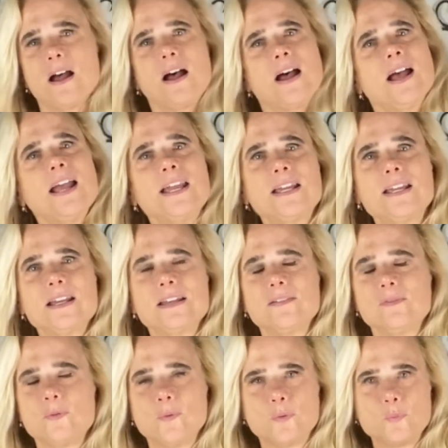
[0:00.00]
I
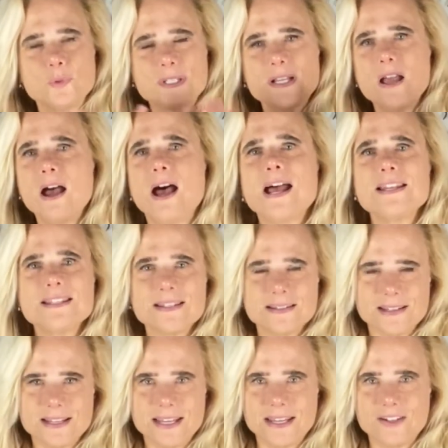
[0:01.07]
was
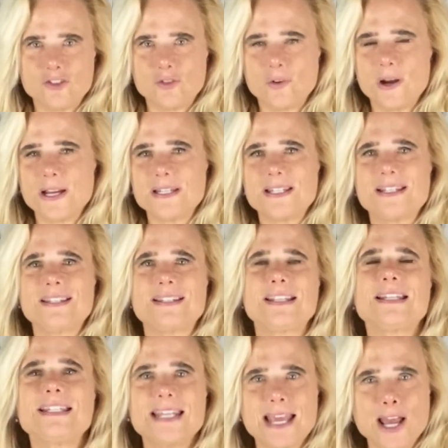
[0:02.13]
constantly trying to
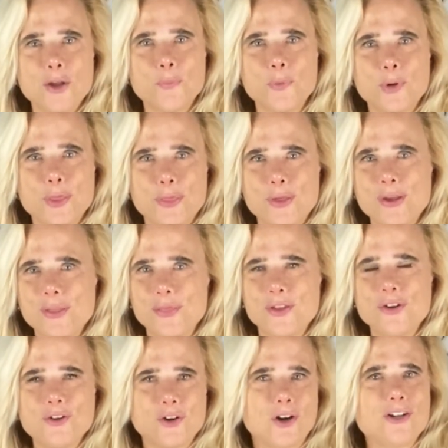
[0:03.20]
sit down with the
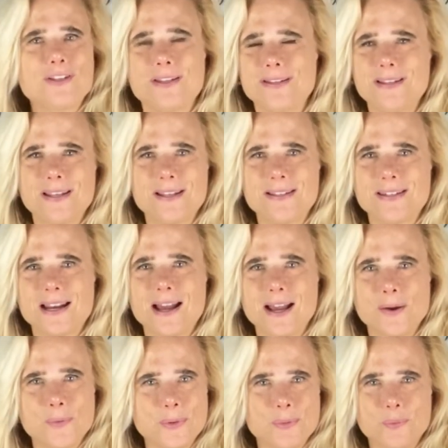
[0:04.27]
narcissist
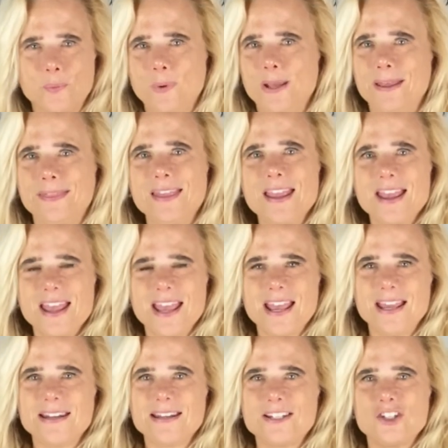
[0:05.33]
I was with
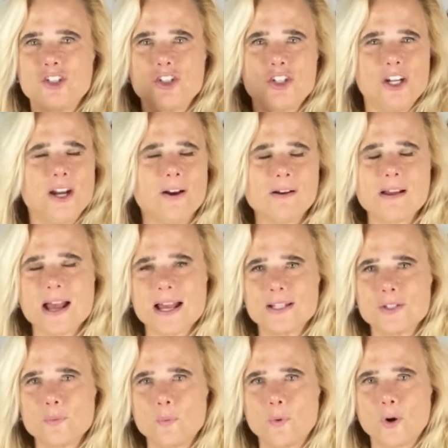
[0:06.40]
and share
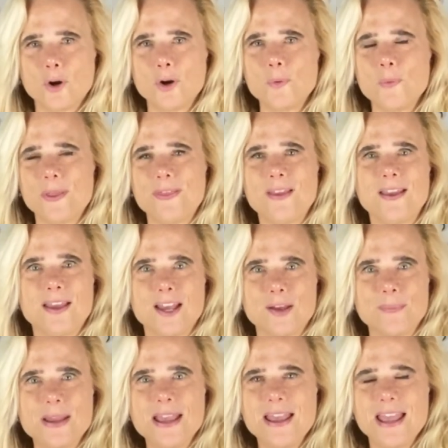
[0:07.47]
God's word with
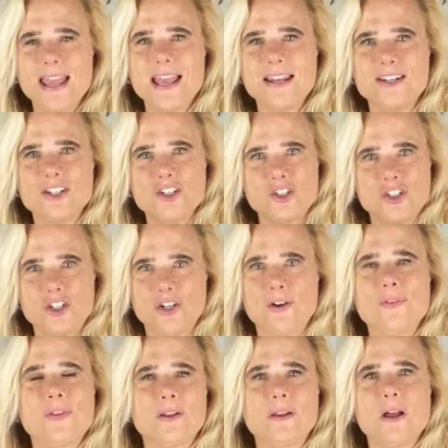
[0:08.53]
him and
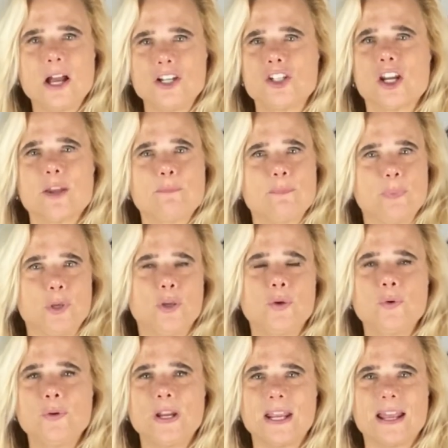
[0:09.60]
share the logic and
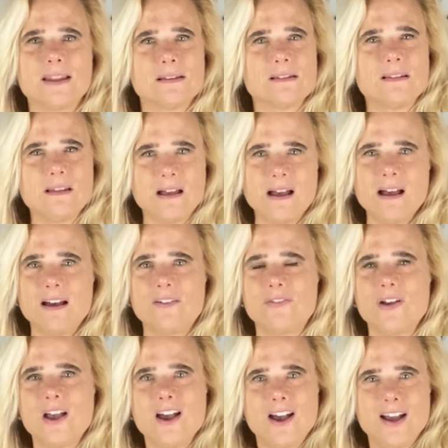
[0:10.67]
beauty and love
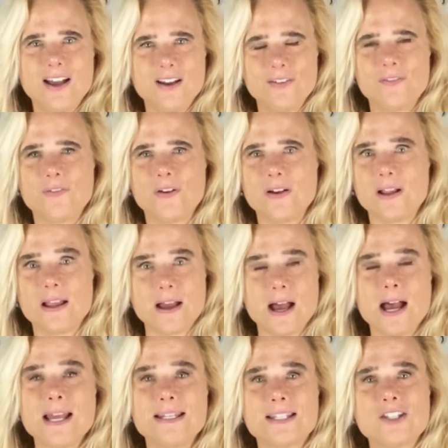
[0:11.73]
of
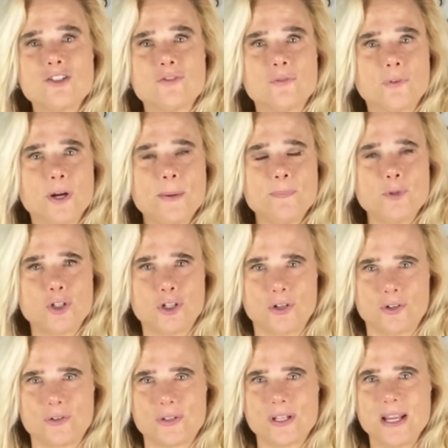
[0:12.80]
God's
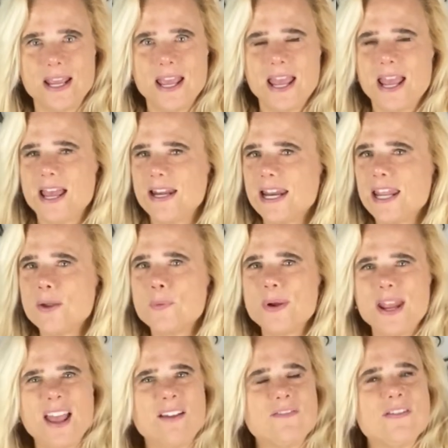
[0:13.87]
scriptures, and he would
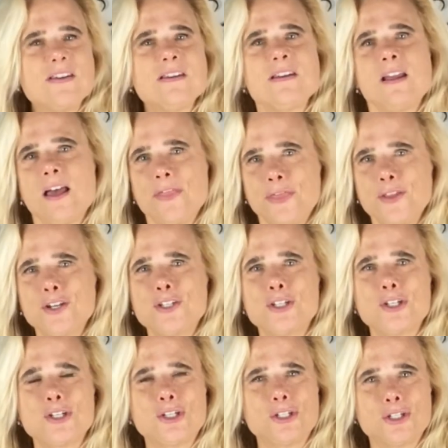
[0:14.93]
have nothing
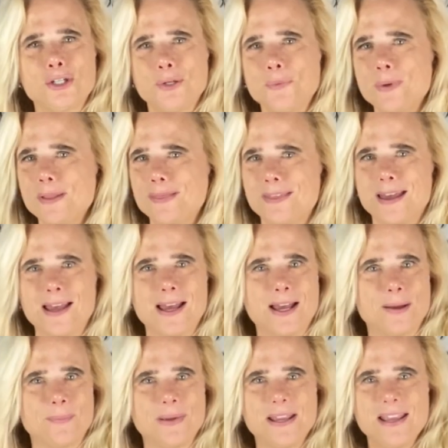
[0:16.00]
to do with
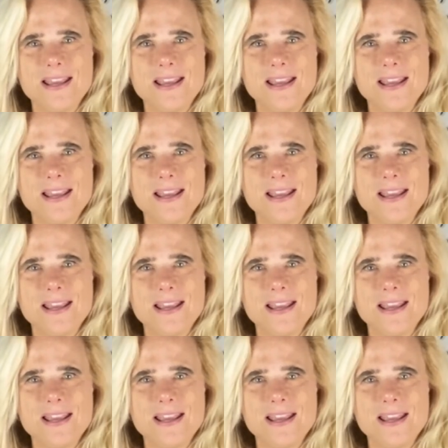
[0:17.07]
them.